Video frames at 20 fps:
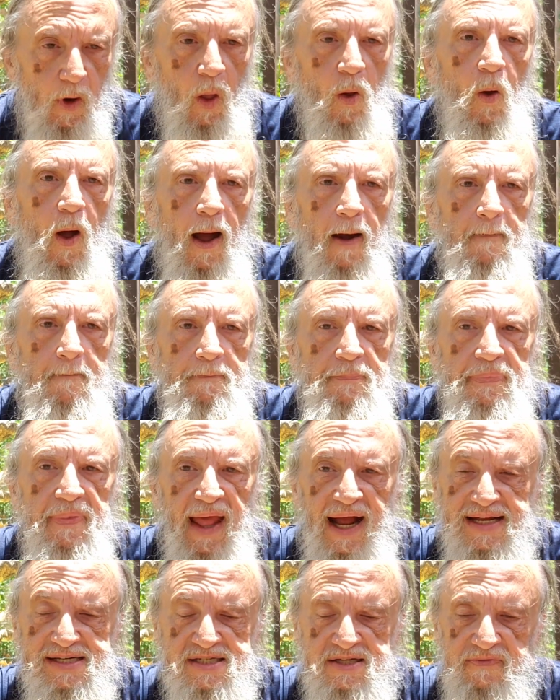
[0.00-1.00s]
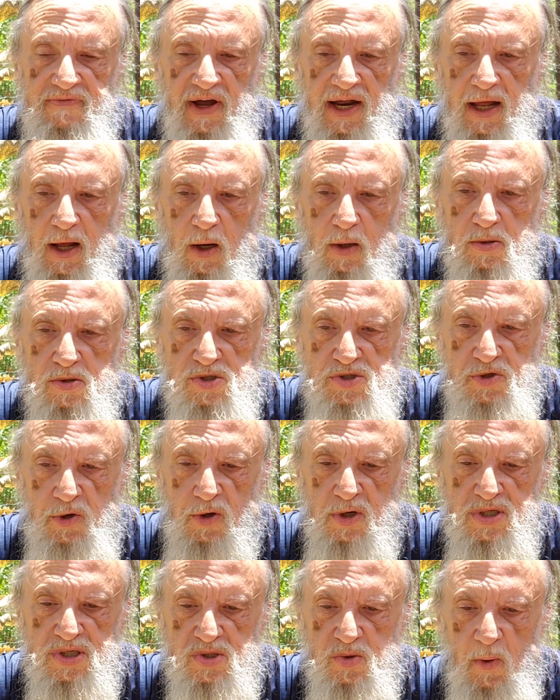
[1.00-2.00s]
Well, that's the video.
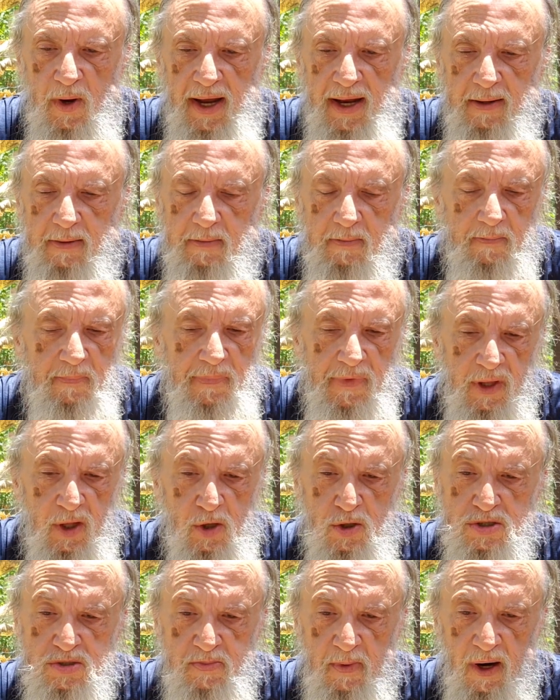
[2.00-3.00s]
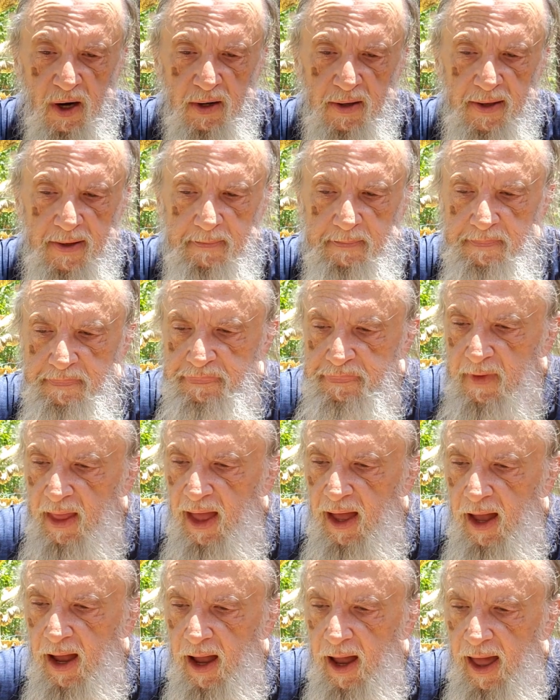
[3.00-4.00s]
Short, sweet. Use Merlin.
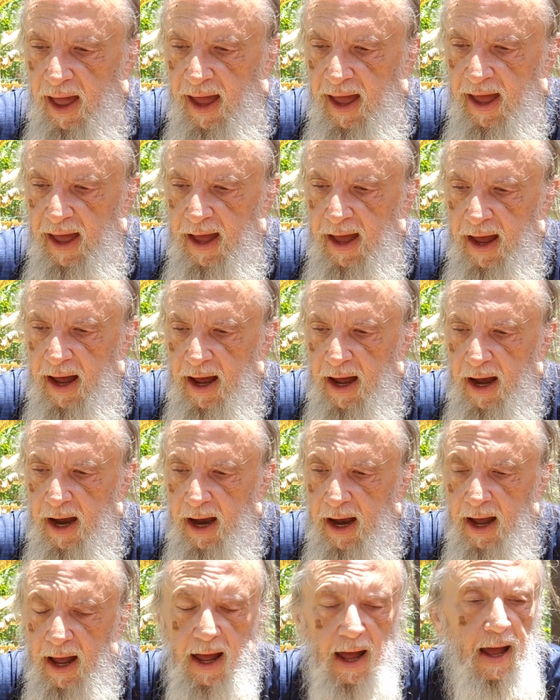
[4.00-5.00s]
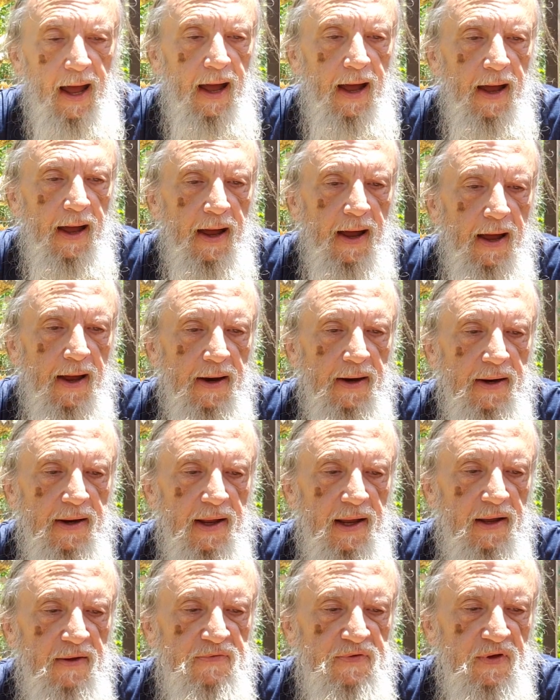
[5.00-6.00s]
And
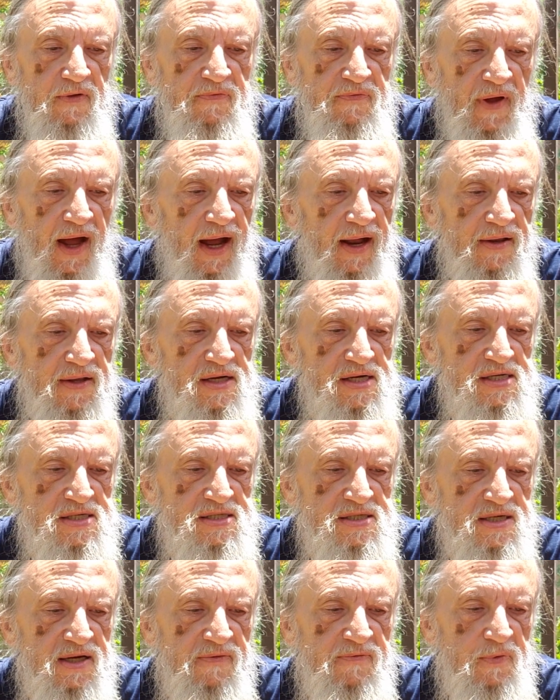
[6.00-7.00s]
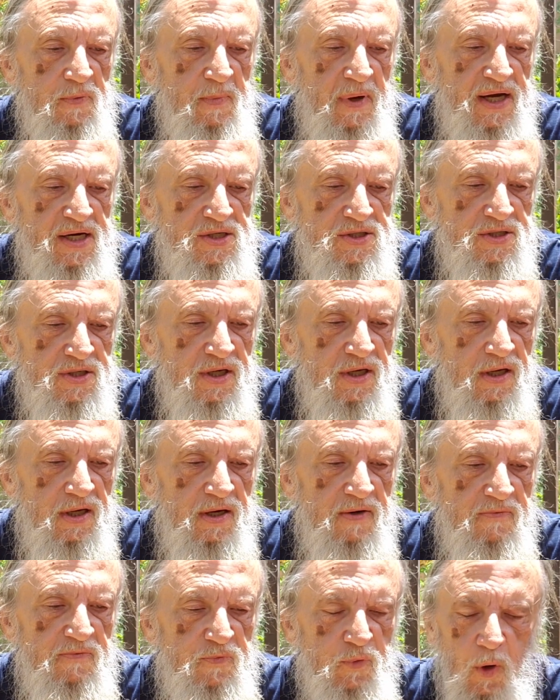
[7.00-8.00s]
if you found this information
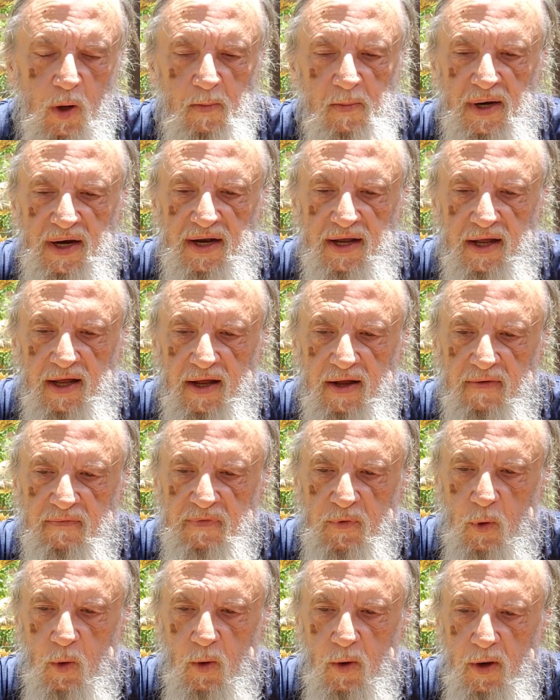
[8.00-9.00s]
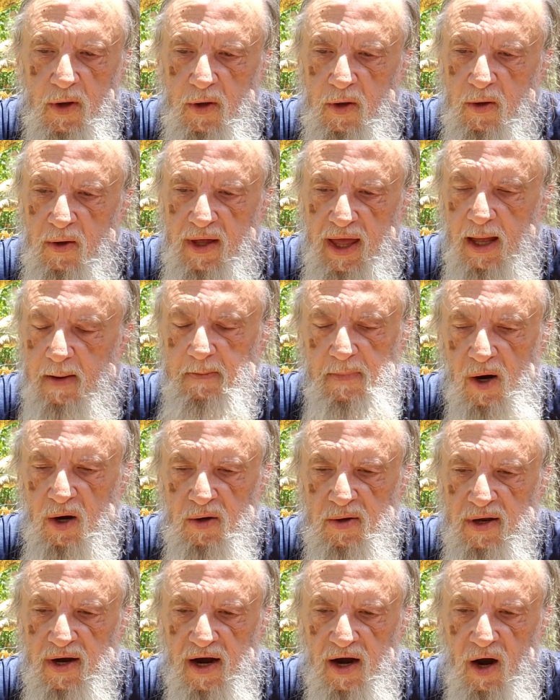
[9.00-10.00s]
informative, or you get
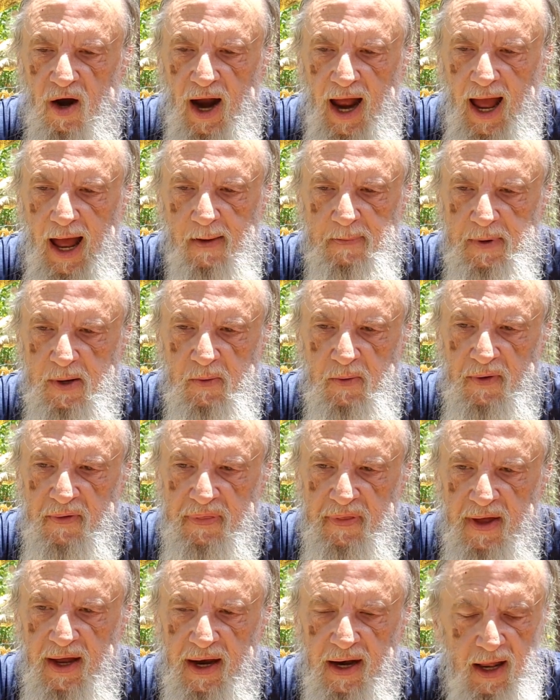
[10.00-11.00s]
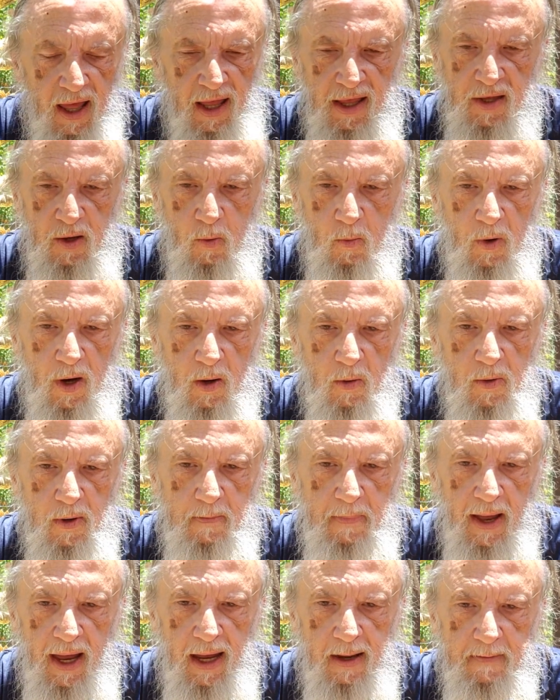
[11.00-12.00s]
Merlin and are happy with it and you want to
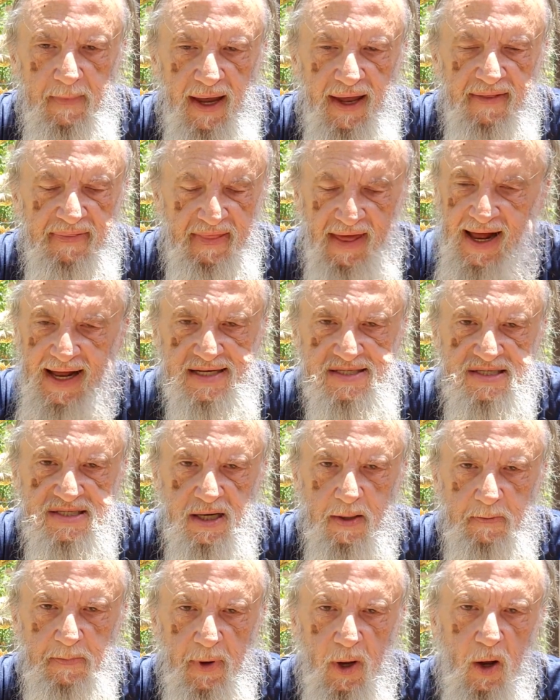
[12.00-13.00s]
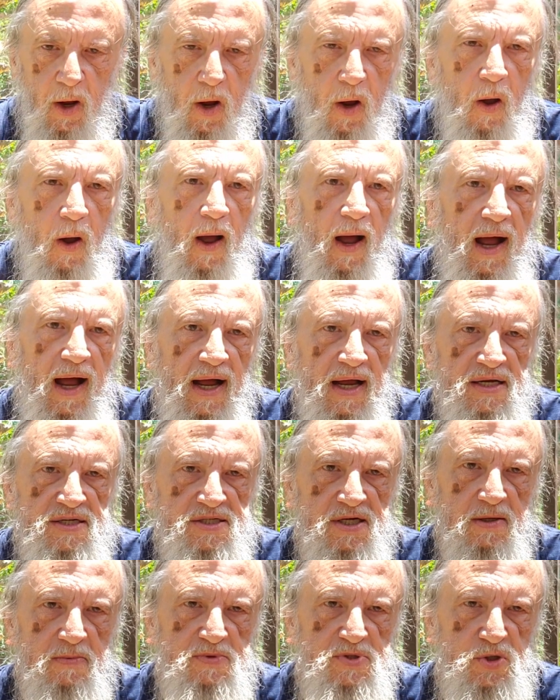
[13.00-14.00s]
repay me, that's simple.
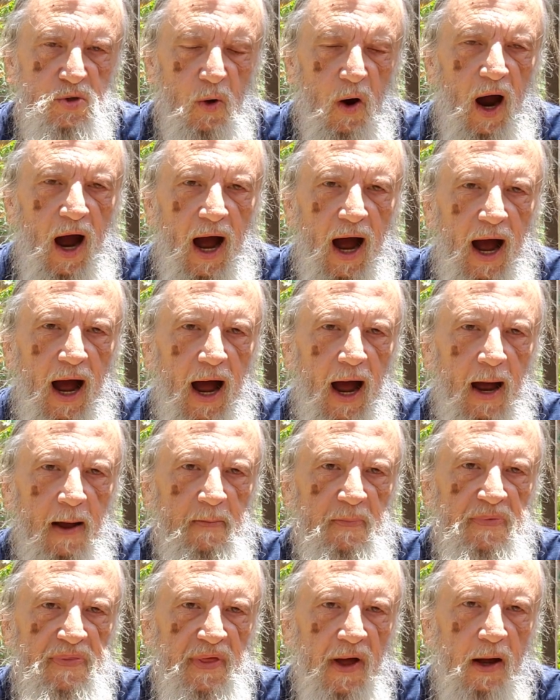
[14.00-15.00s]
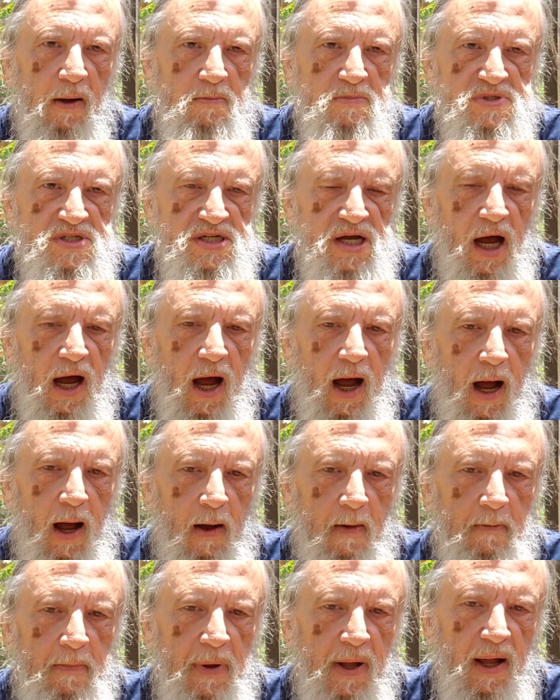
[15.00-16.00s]
Subscribe, thumbs
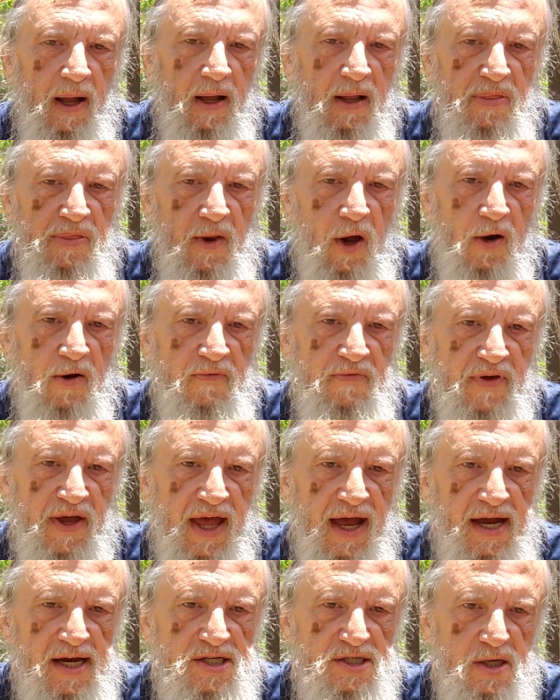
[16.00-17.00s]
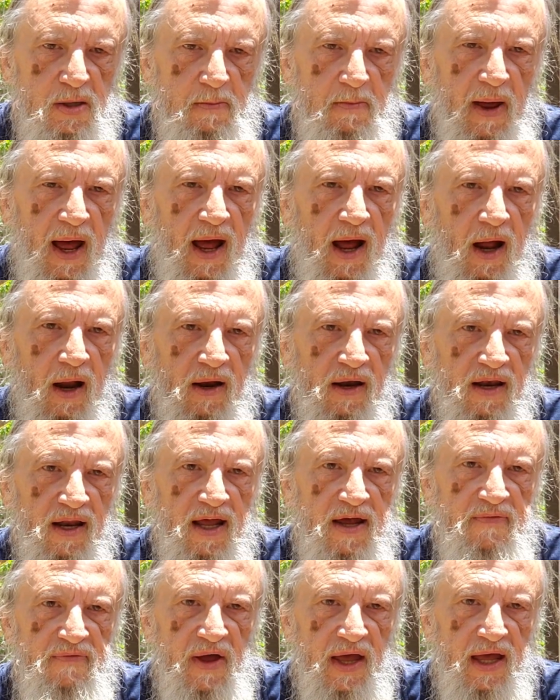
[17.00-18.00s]
up, notification bell,
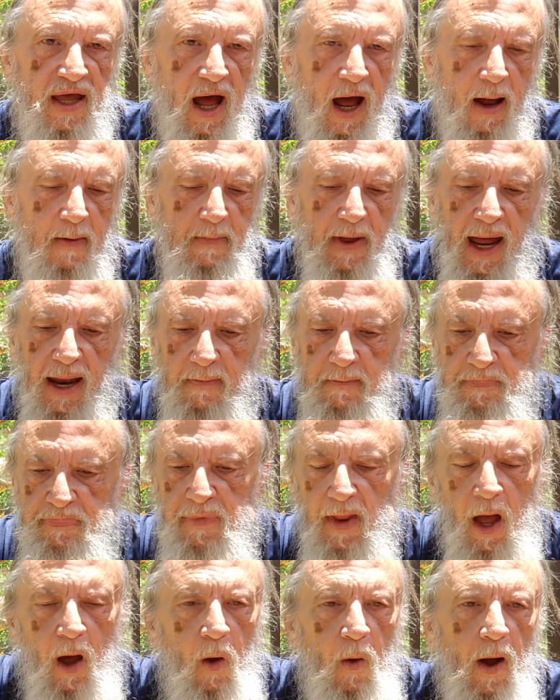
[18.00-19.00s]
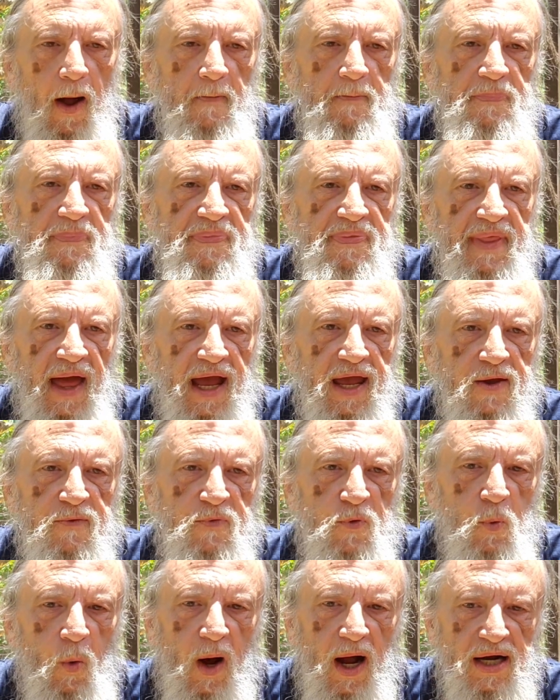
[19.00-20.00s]
leave a comment. Well, thank you
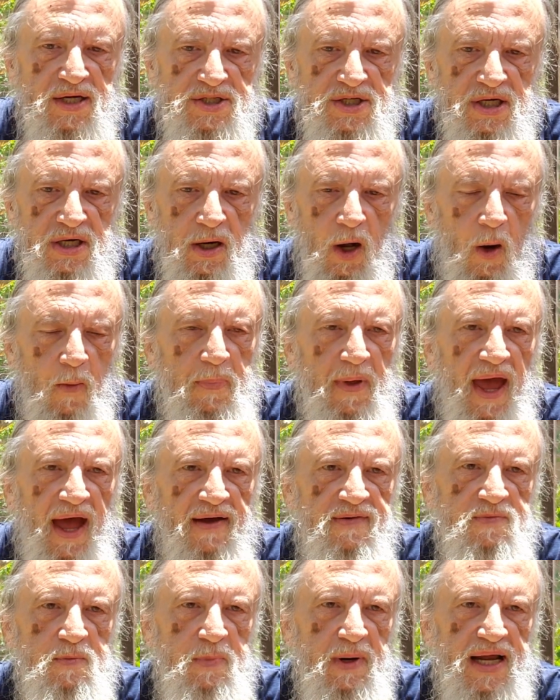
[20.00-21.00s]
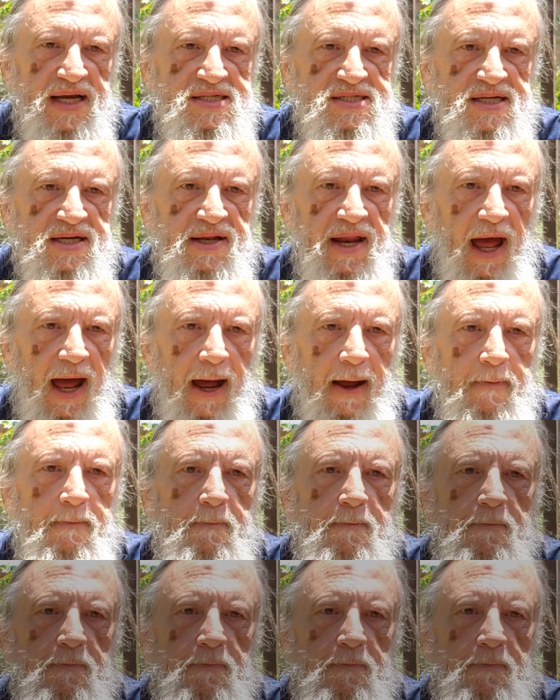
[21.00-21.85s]
for watching. Hope you have a blessed day.